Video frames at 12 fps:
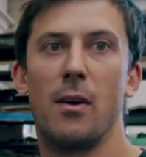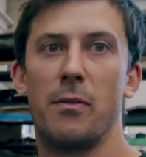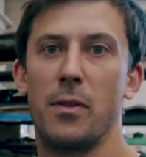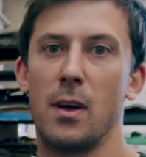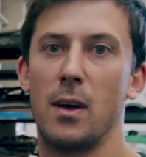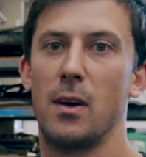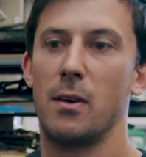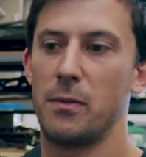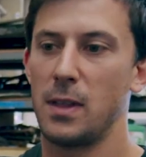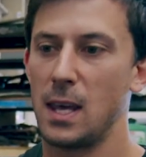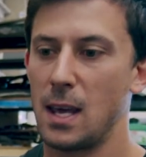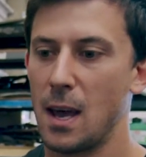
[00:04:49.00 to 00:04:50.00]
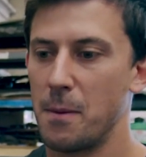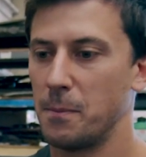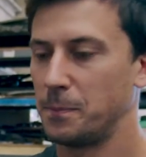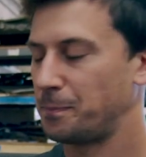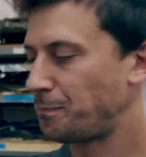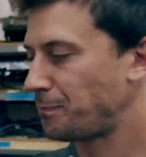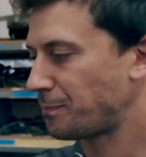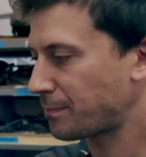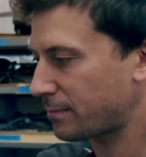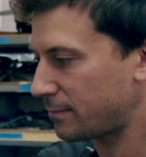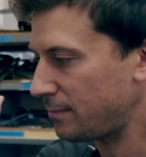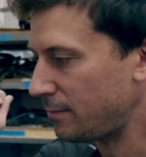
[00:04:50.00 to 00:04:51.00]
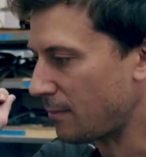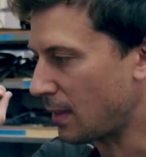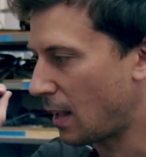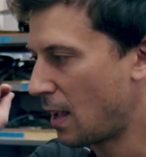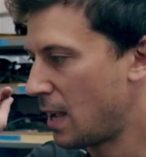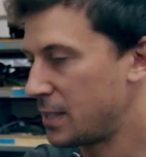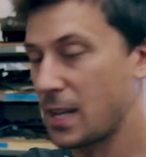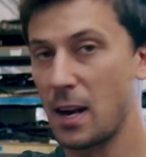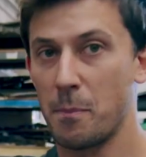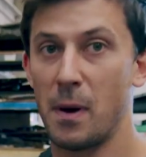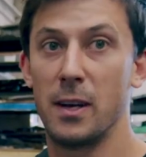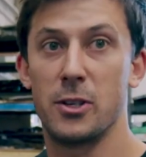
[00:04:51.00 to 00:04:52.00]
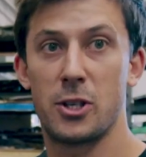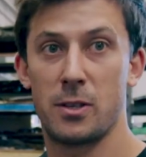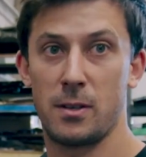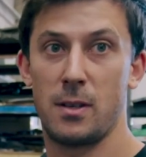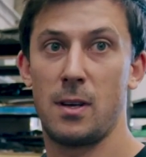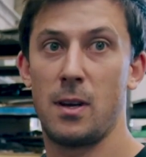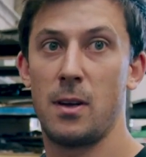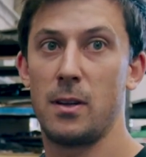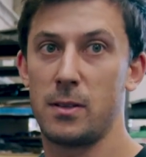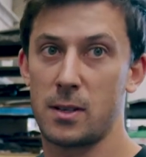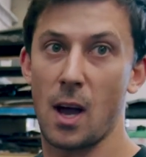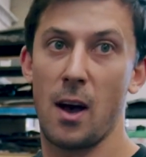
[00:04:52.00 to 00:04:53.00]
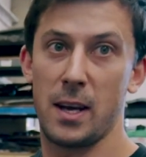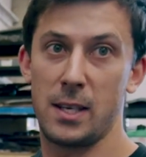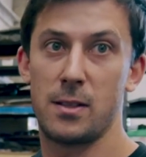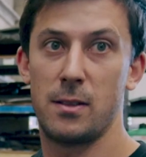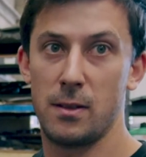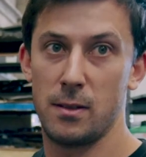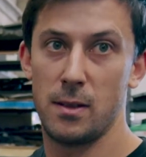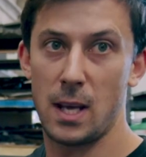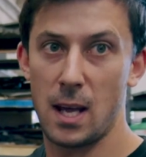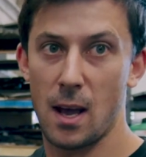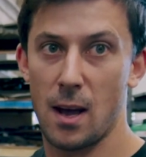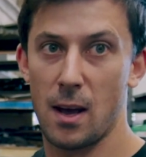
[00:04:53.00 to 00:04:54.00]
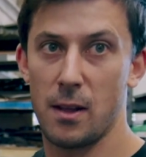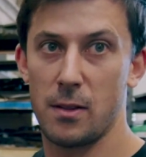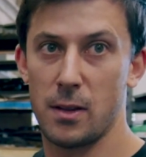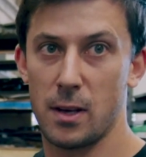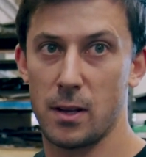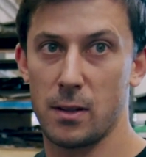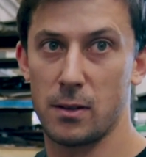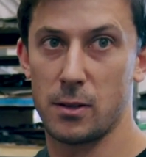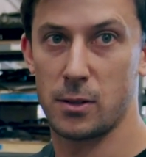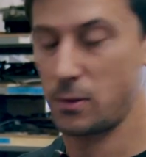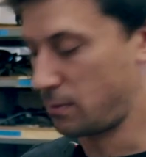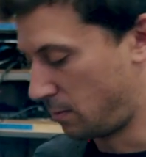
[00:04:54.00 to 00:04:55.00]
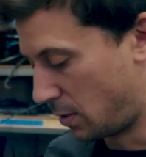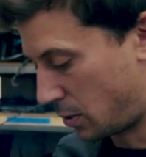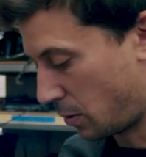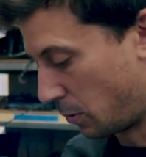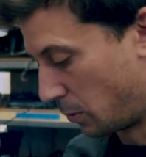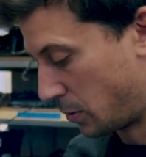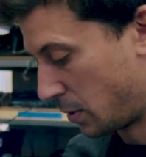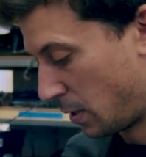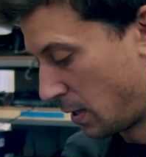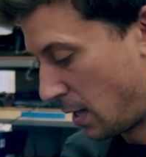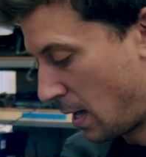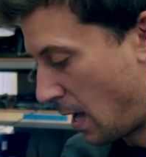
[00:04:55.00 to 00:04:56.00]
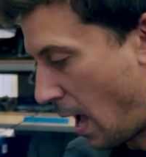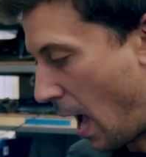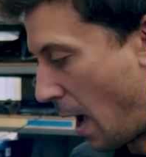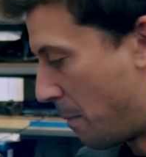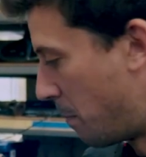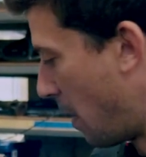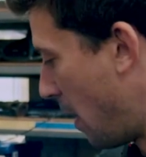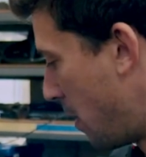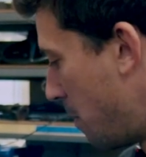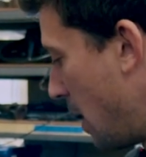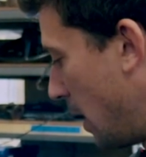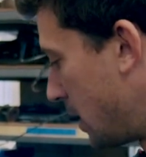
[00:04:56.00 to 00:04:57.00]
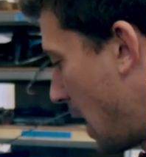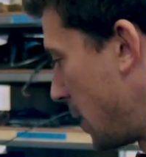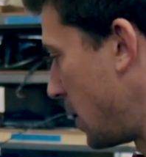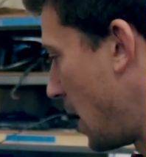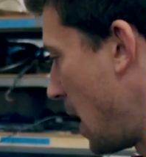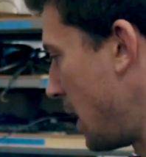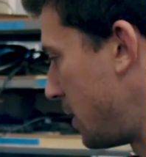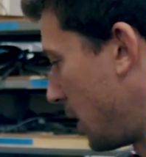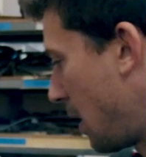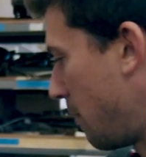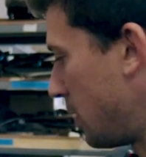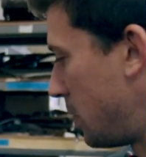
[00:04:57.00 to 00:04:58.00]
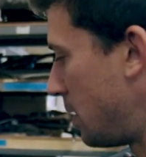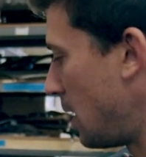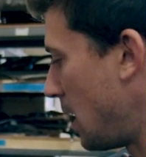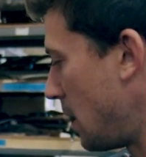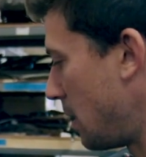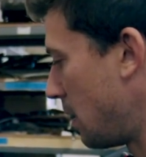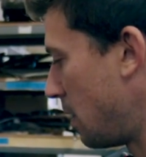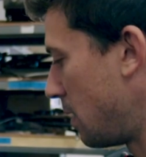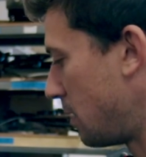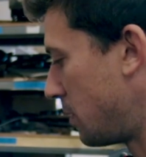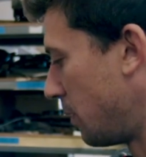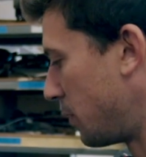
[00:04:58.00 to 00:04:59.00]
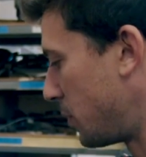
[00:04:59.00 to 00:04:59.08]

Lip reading: of the center punch guide the tools, but the mill is actually here to give us the sort of